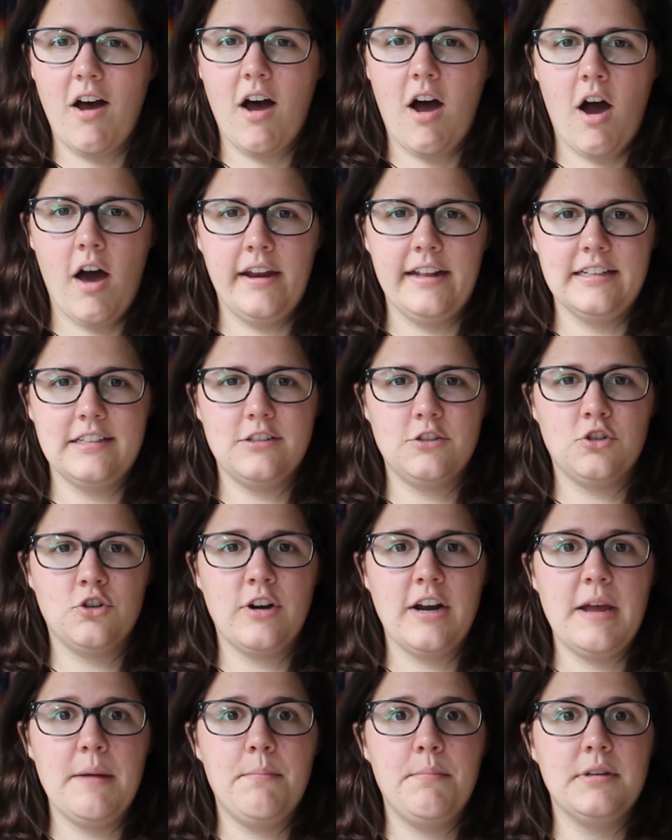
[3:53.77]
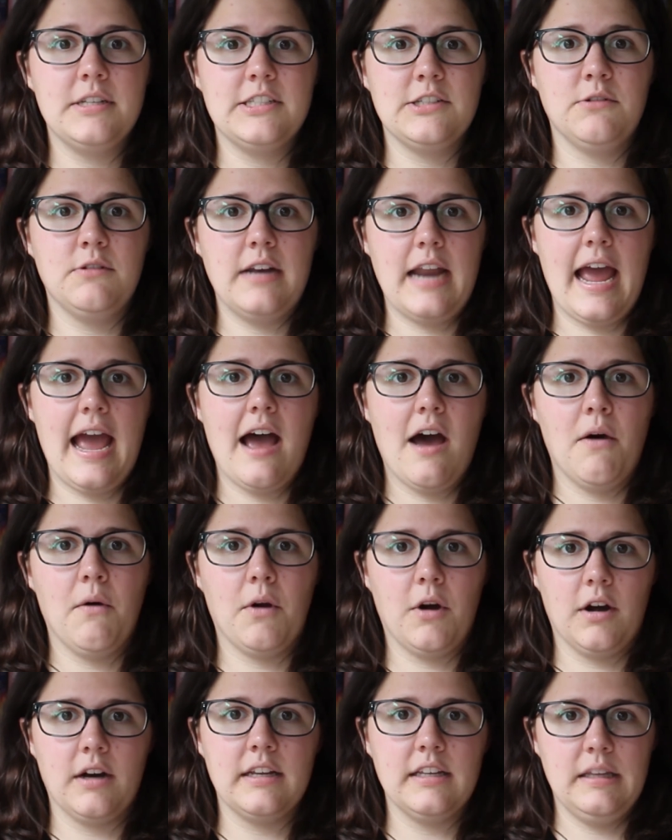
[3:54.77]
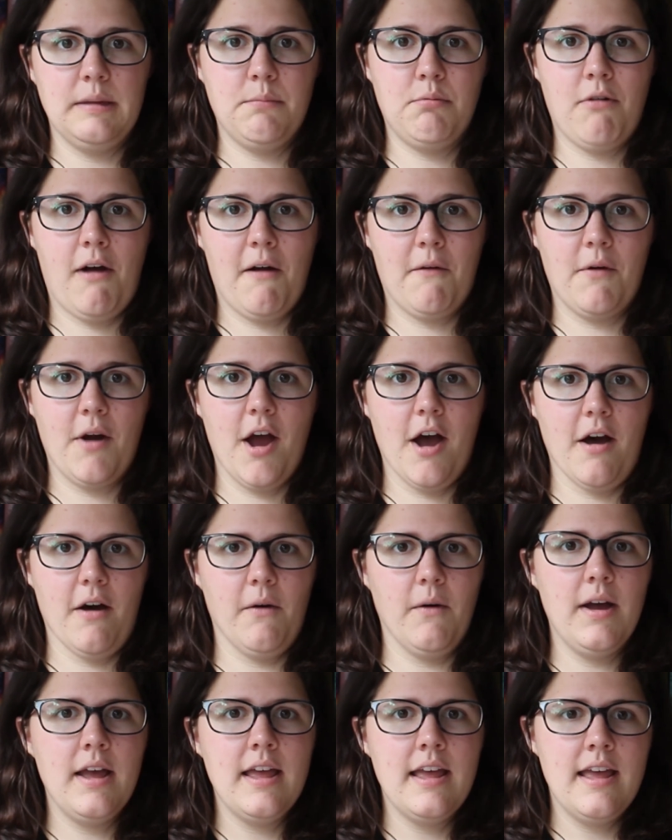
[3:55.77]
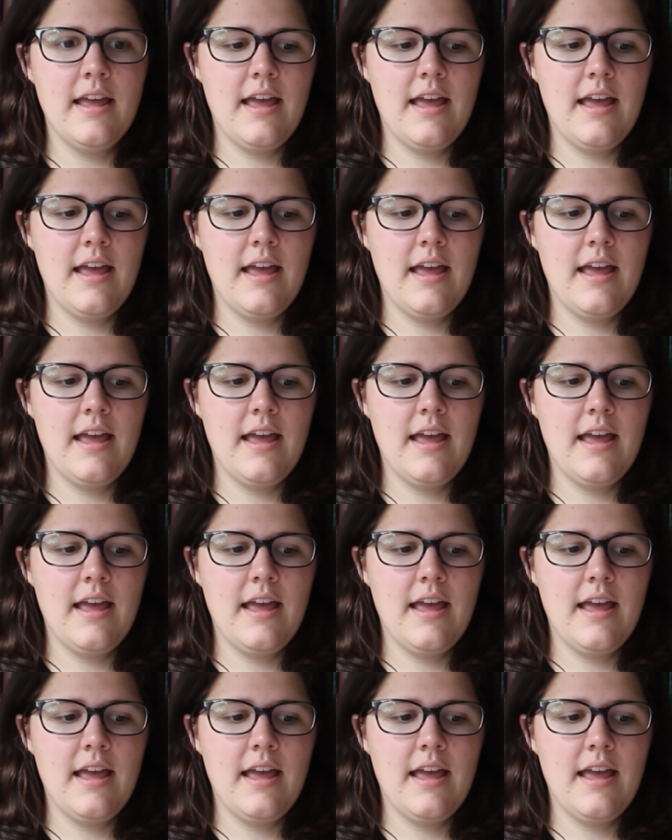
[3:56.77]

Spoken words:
on its trip, so now Hercule Poirot